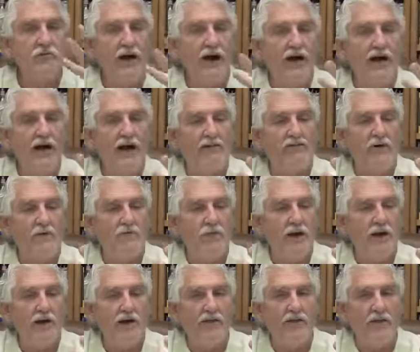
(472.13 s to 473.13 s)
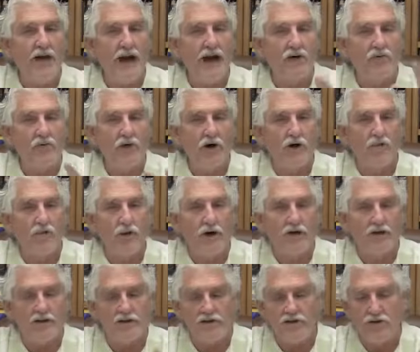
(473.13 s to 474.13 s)
might have a parathyroid
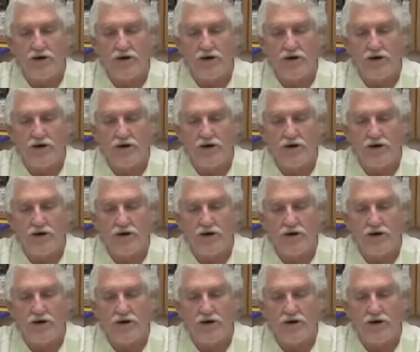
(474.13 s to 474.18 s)
weakness.